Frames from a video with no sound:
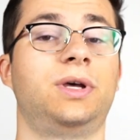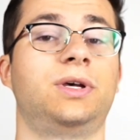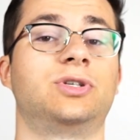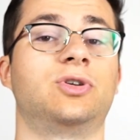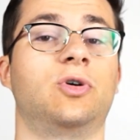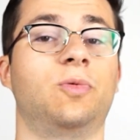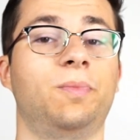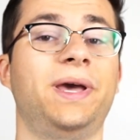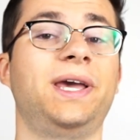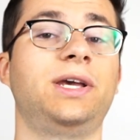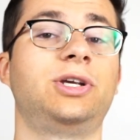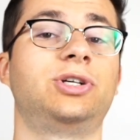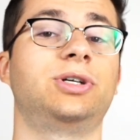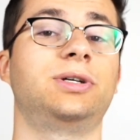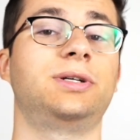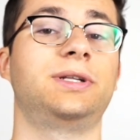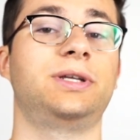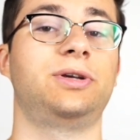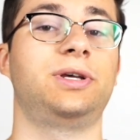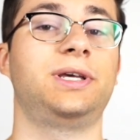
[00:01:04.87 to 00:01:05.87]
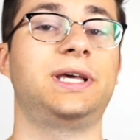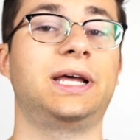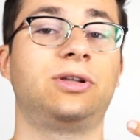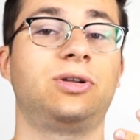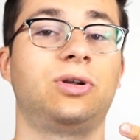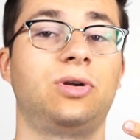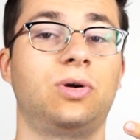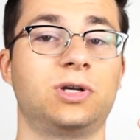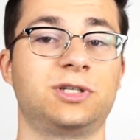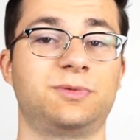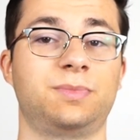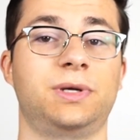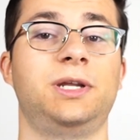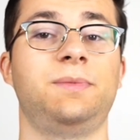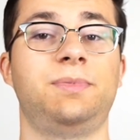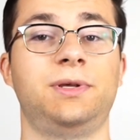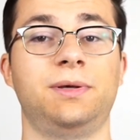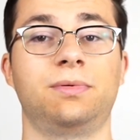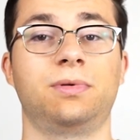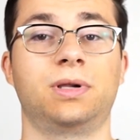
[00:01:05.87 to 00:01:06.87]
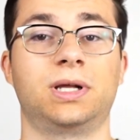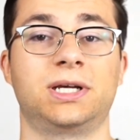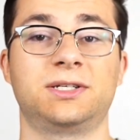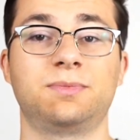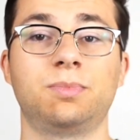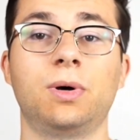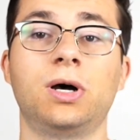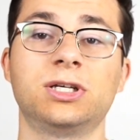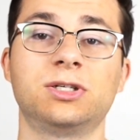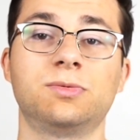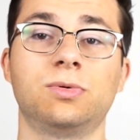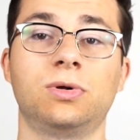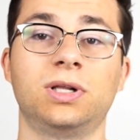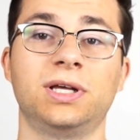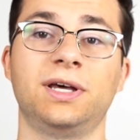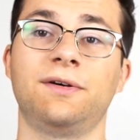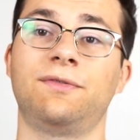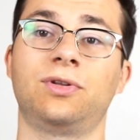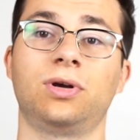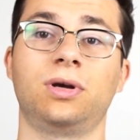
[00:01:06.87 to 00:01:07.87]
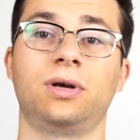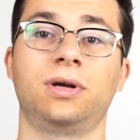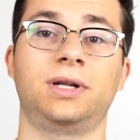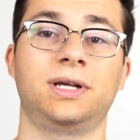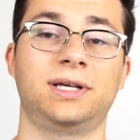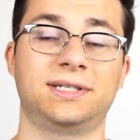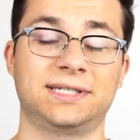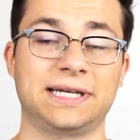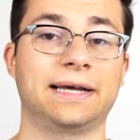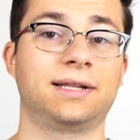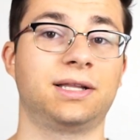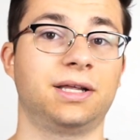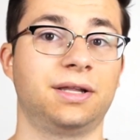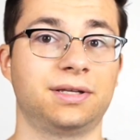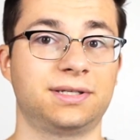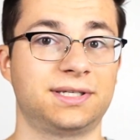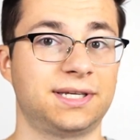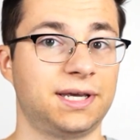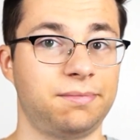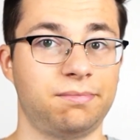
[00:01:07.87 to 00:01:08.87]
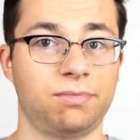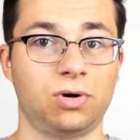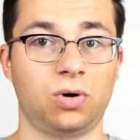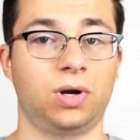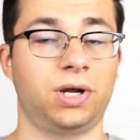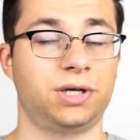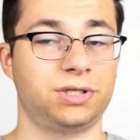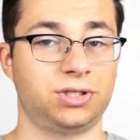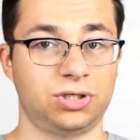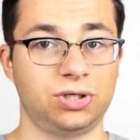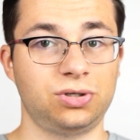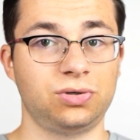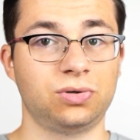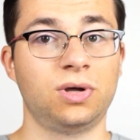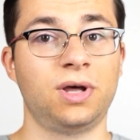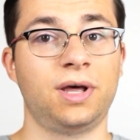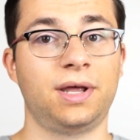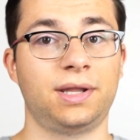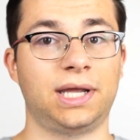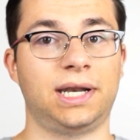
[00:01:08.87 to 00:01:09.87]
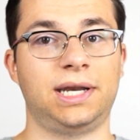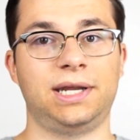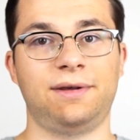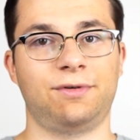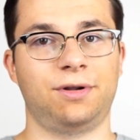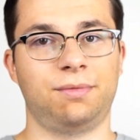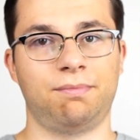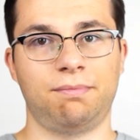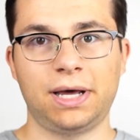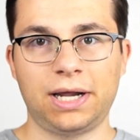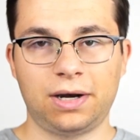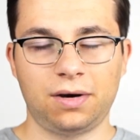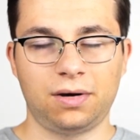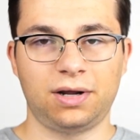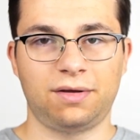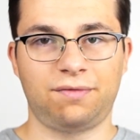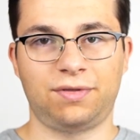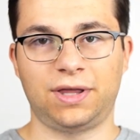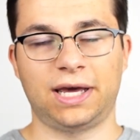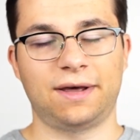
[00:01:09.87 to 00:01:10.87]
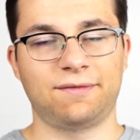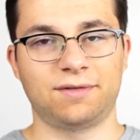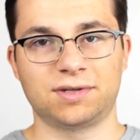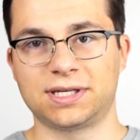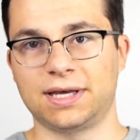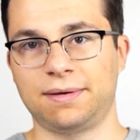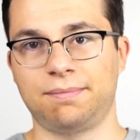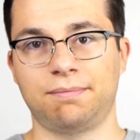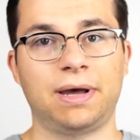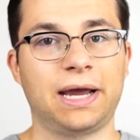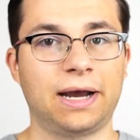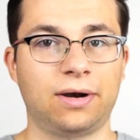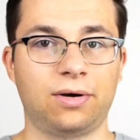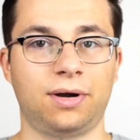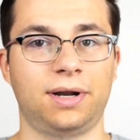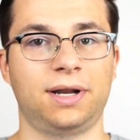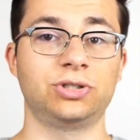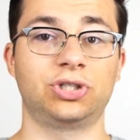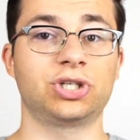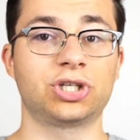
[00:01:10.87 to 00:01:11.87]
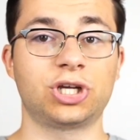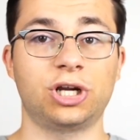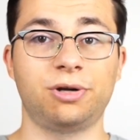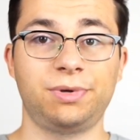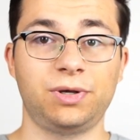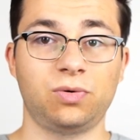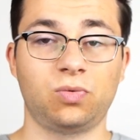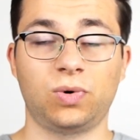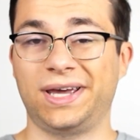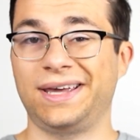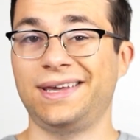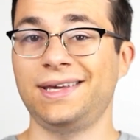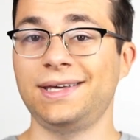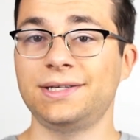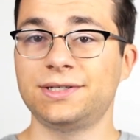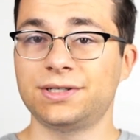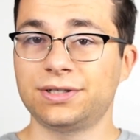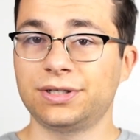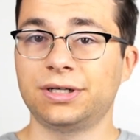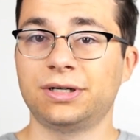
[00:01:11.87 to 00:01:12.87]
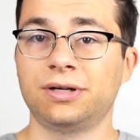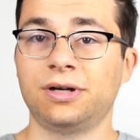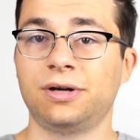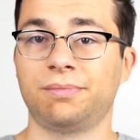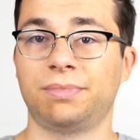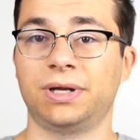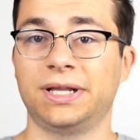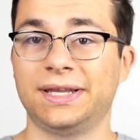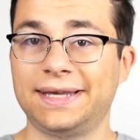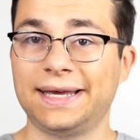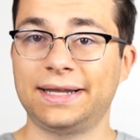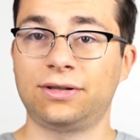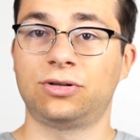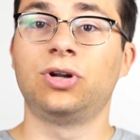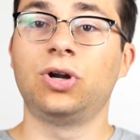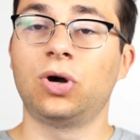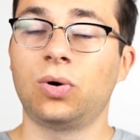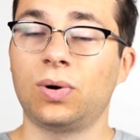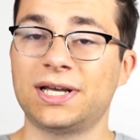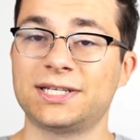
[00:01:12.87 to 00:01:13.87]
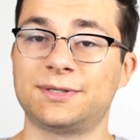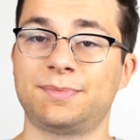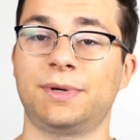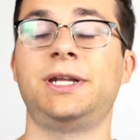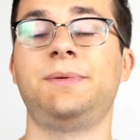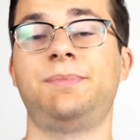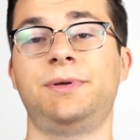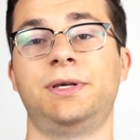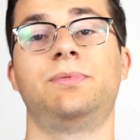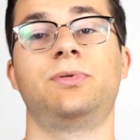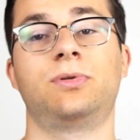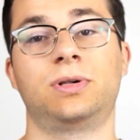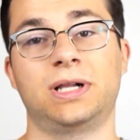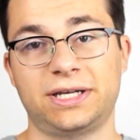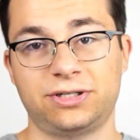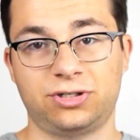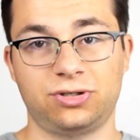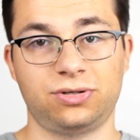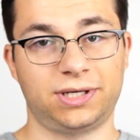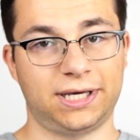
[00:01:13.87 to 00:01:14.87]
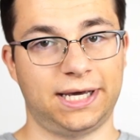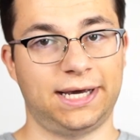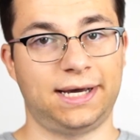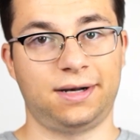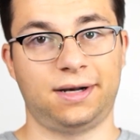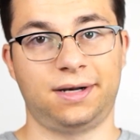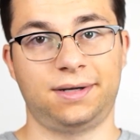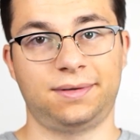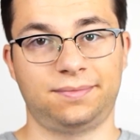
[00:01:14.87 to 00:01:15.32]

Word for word: So make sure that you get to know as many people as possible. If they're exactly in the same boat as you, then even better. If they have the same background, it's just gonna be way easier, but get to know as many people as you can.